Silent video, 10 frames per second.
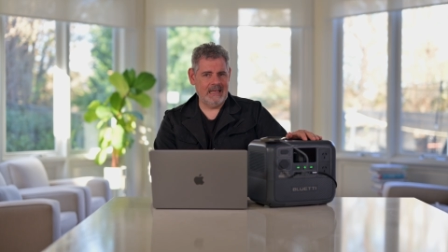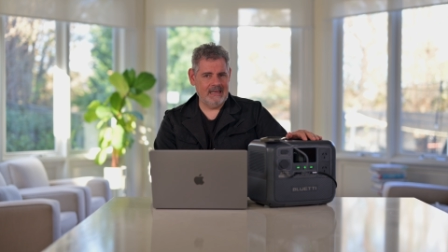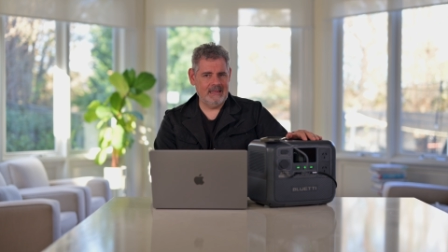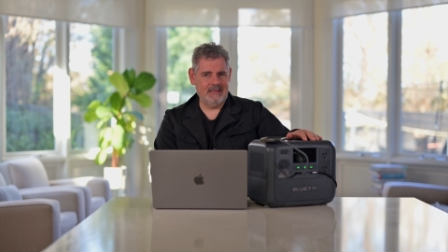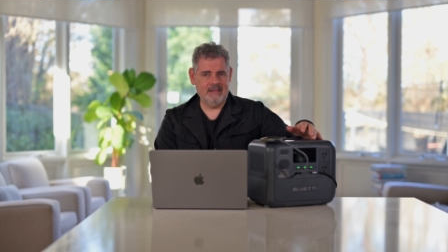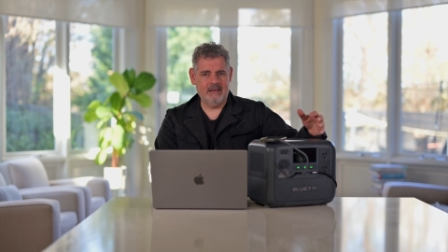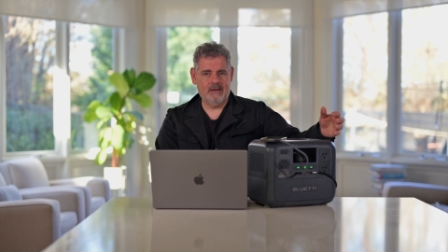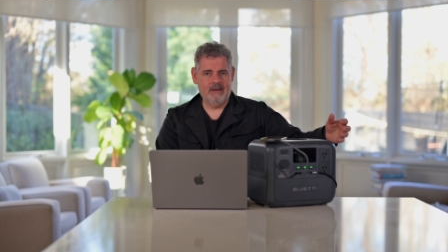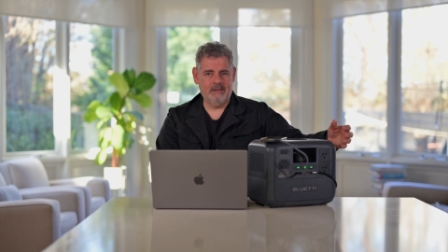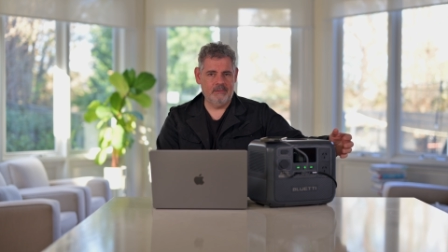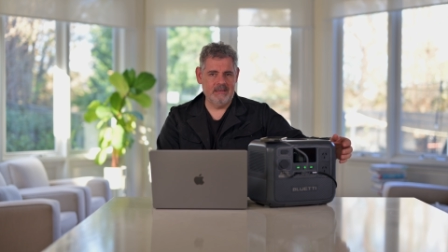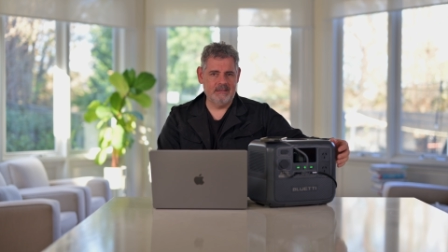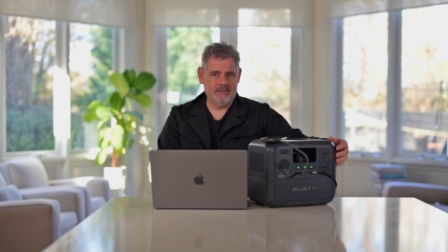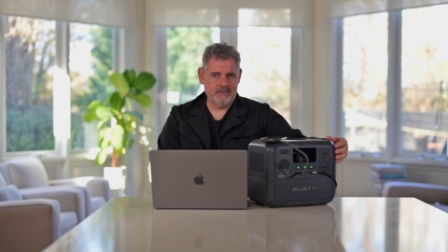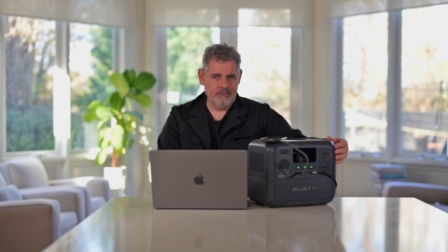anything that either
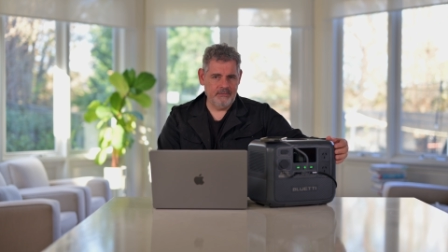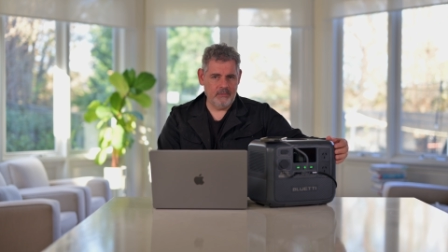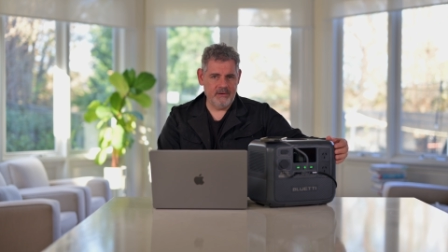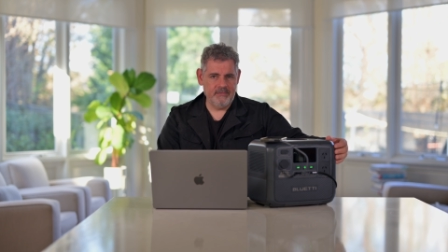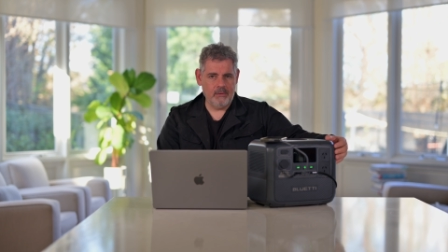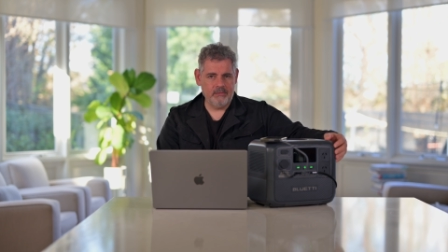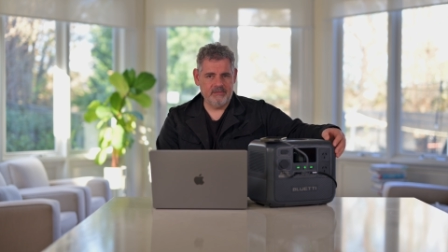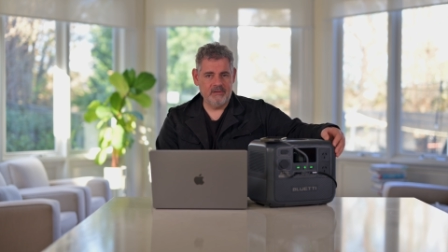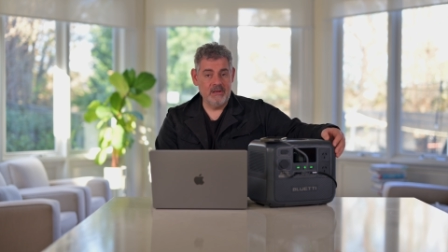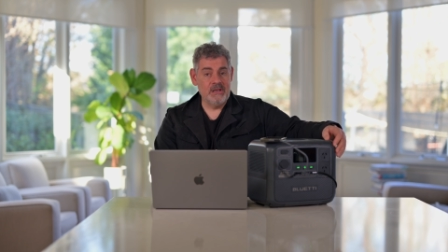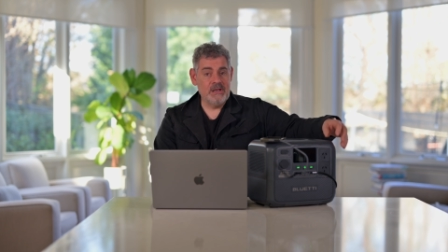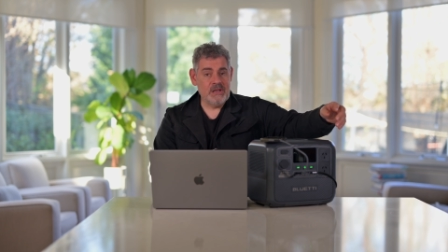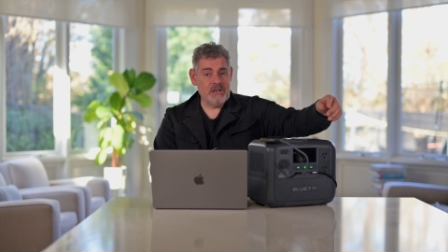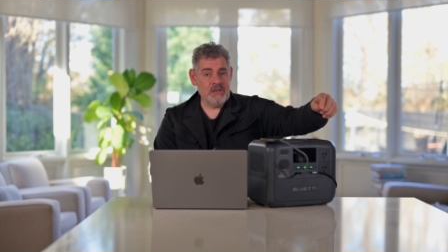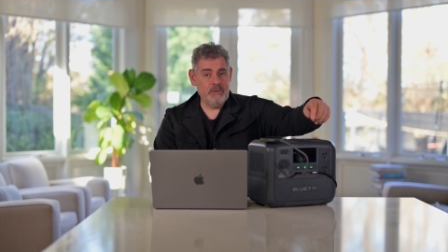isn't 240 volts,
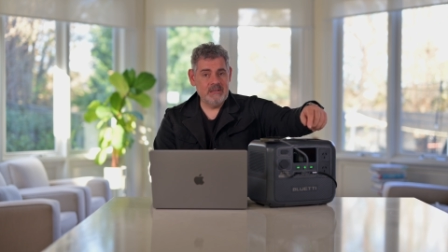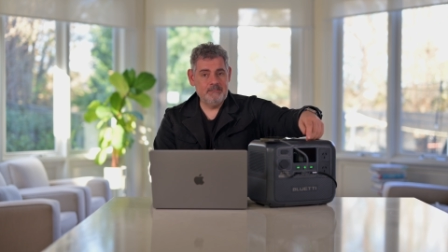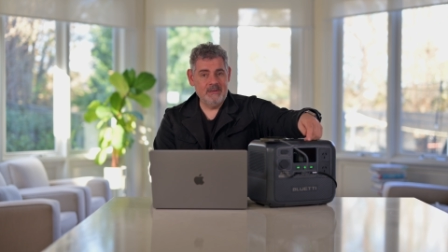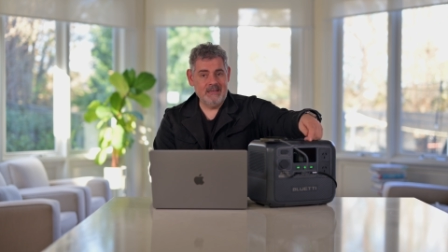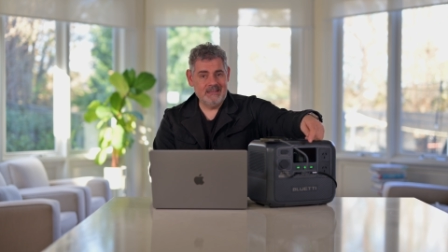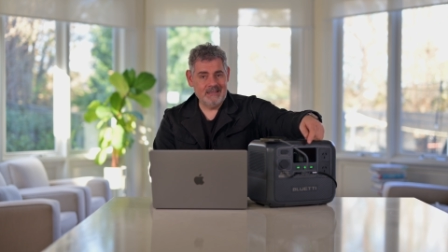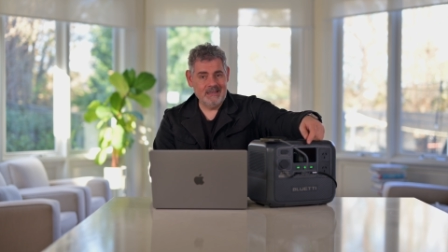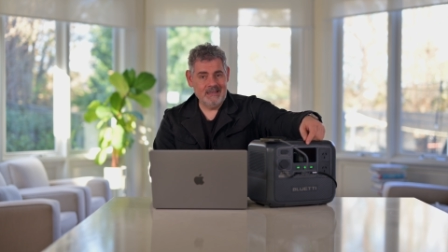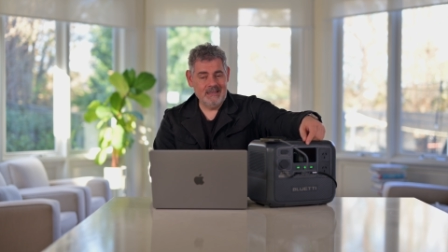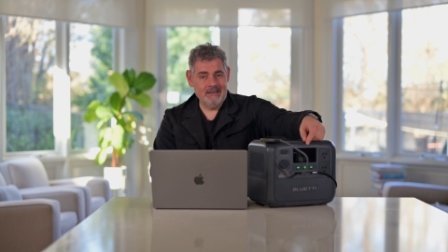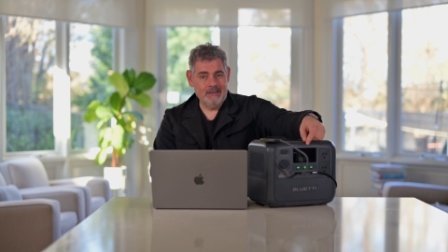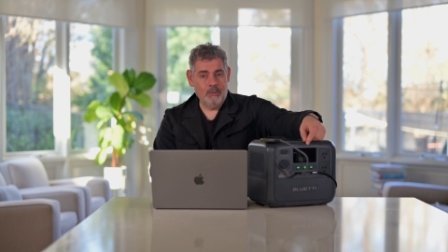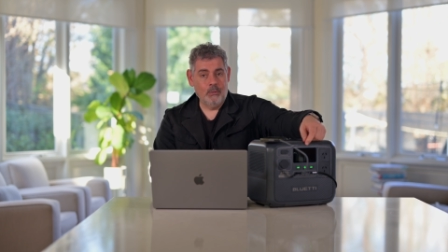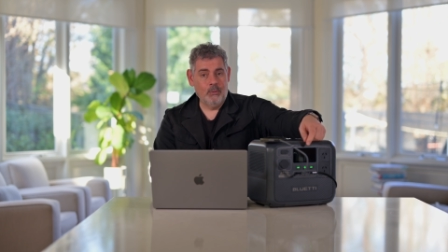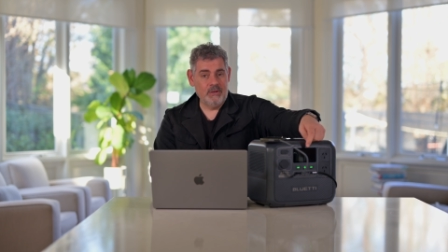USB-C
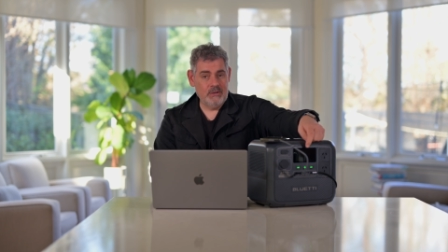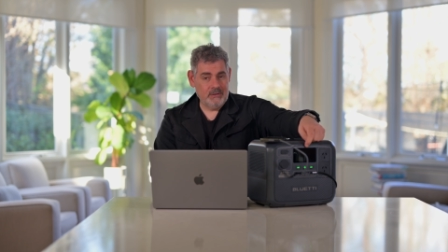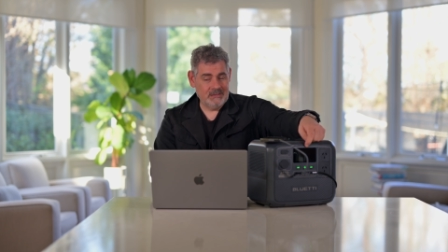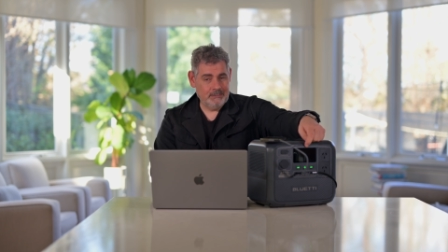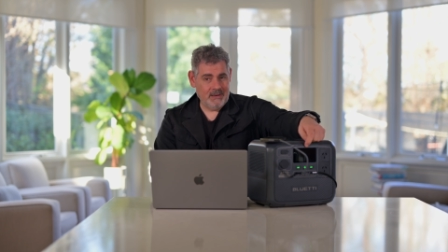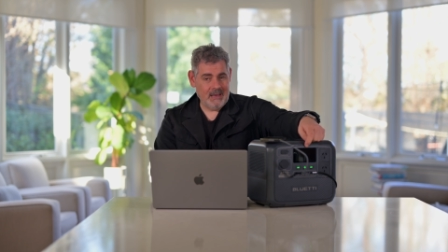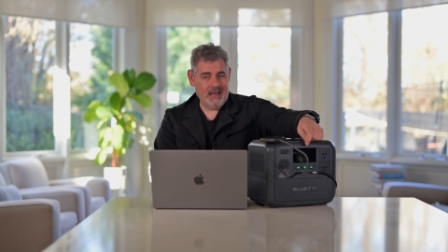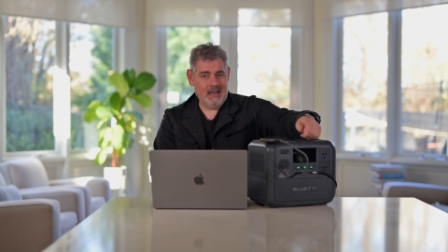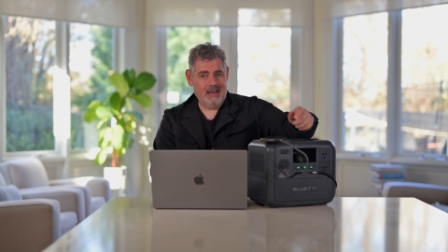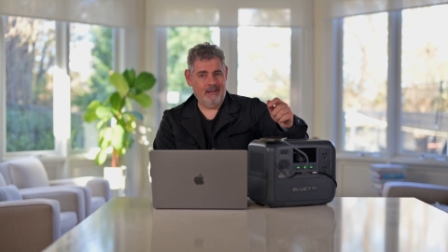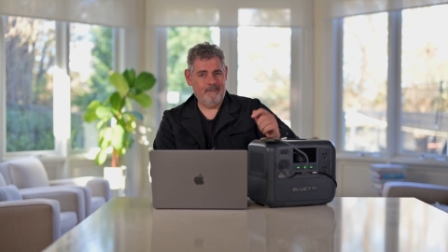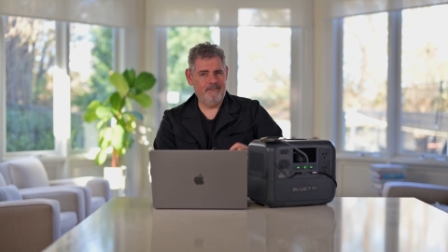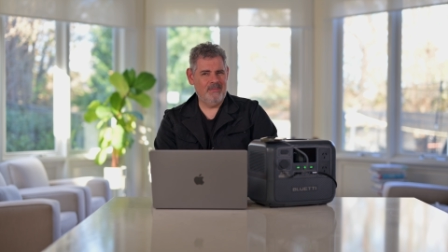or USB-A.